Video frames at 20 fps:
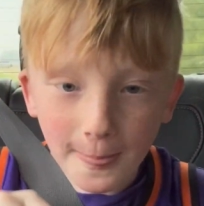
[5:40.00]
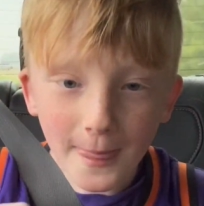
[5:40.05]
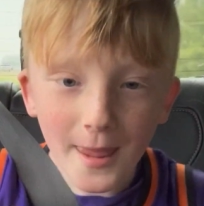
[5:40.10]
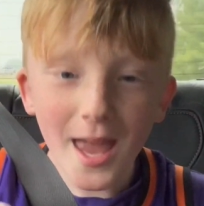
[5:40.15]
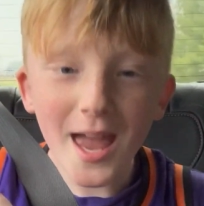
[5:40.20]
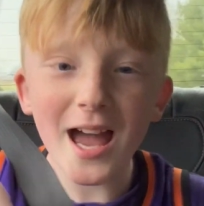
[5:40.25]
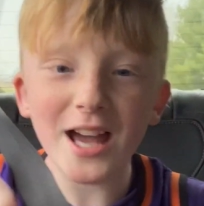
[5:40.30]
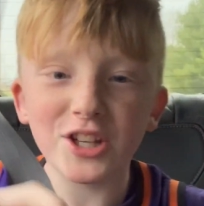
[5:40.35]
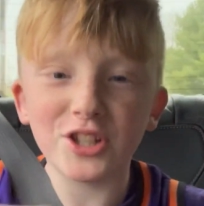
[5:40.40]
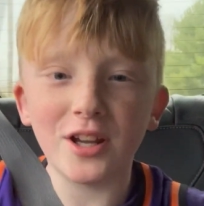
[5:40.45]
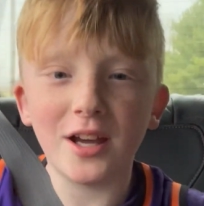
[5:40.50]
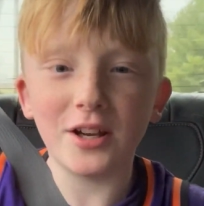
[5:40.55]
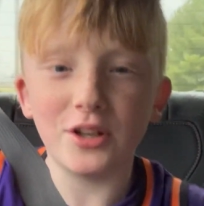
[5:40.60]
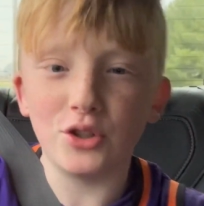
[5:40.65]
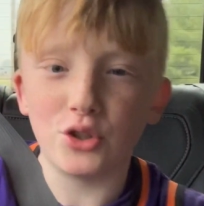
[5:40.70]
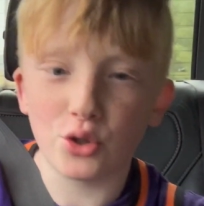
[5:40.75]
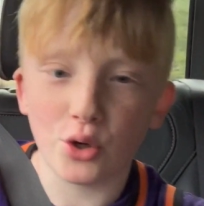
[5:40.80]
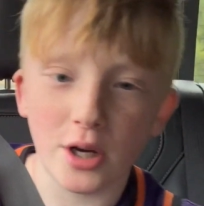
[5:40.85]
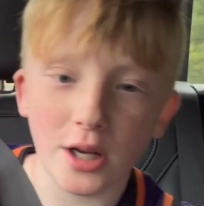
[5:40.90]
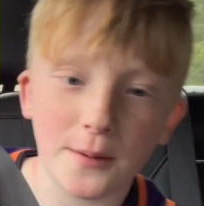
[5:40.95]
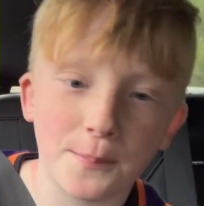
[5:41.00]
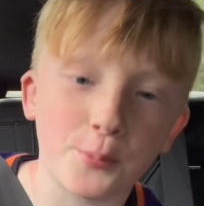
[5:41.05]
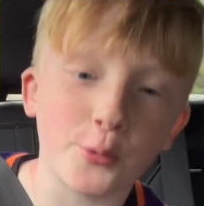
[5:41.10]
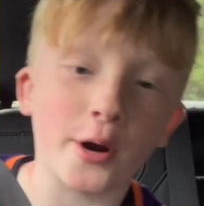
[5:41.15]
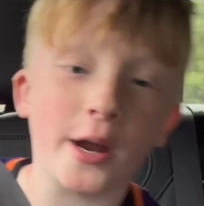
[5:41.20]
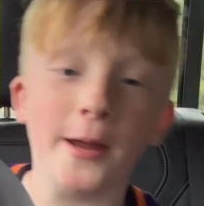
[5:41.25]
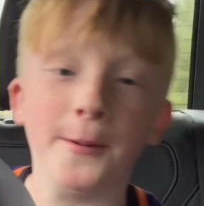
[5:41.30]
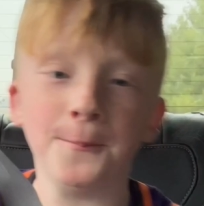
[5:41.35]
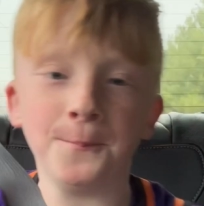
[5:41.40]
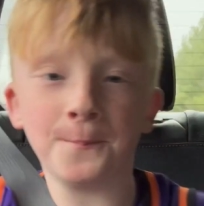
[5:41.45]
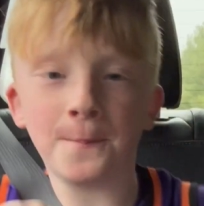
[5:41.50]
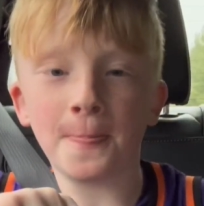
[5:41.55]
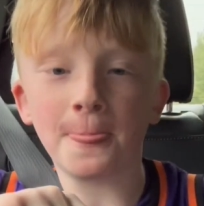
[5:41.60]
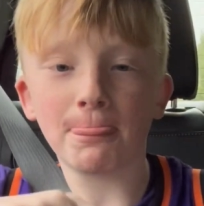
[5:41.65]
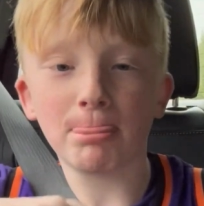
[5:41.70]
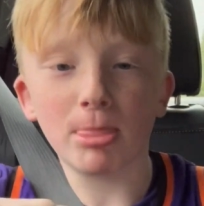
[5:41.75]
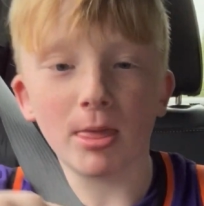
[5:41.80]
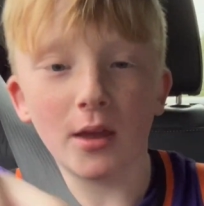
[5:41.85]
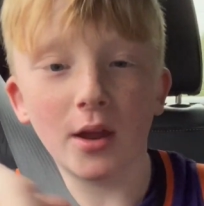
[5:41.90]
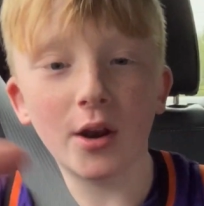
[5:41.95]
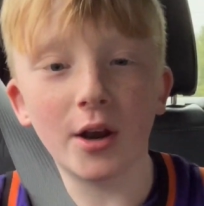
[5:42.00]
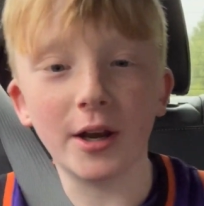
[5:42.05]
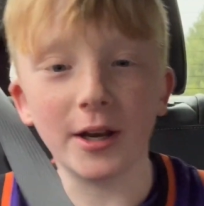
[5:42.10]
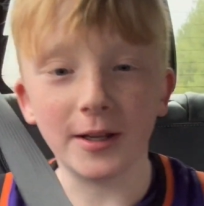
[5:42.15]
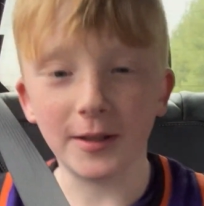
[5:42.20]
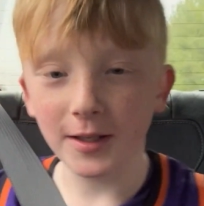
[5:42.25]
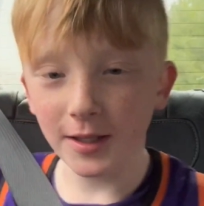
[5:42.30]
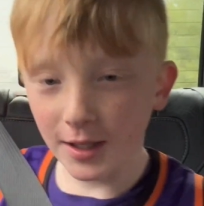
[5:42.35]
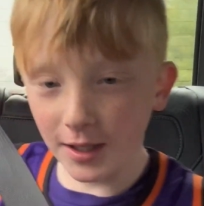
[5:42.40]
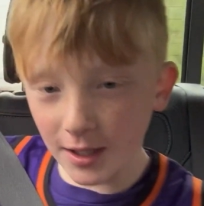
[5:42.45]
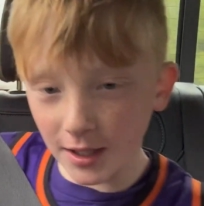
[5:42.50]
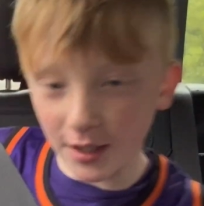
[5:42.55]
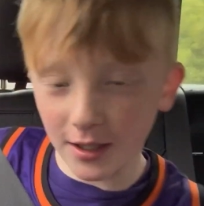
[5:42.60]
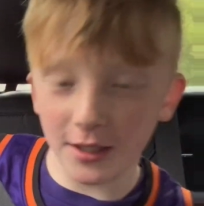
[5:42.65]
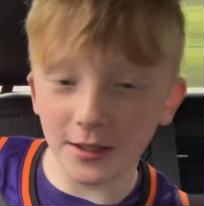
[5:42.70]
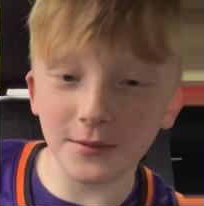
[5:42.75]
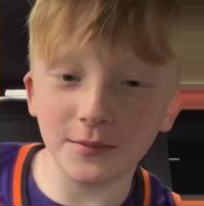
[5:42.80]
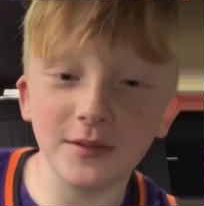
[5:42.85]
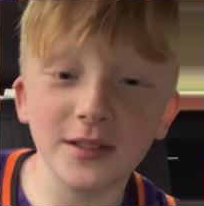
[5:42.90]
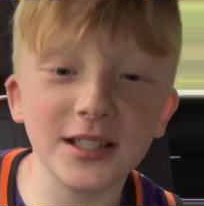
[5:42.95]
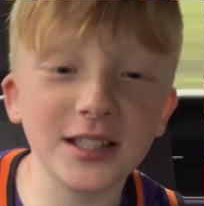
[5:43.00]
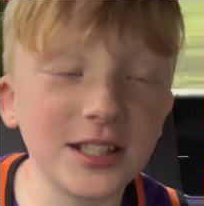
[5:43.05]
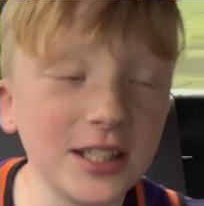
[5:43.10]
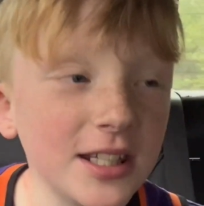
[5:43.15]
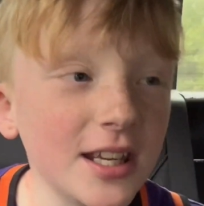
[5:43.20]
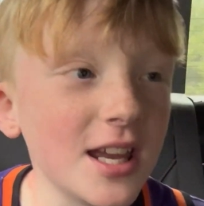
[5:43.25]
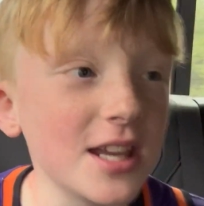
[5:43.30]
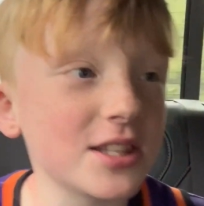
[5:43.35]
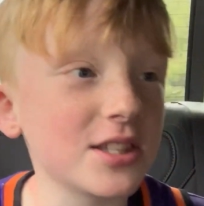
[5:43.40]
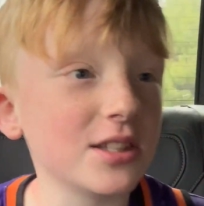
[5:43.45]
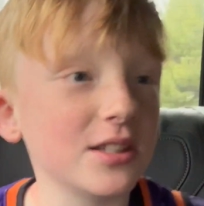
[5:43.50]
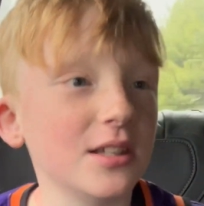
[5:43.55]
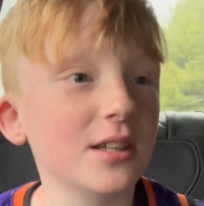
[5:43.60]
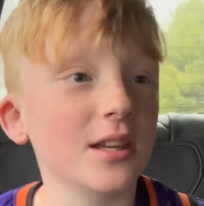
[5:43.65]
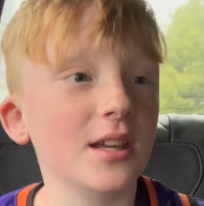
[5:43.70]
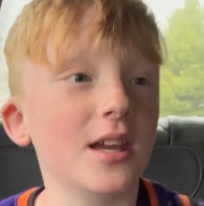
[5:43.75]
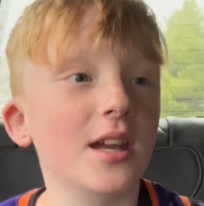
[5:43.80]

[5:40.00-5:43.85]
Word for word: ten hashtag drink Prime all right um see you guys in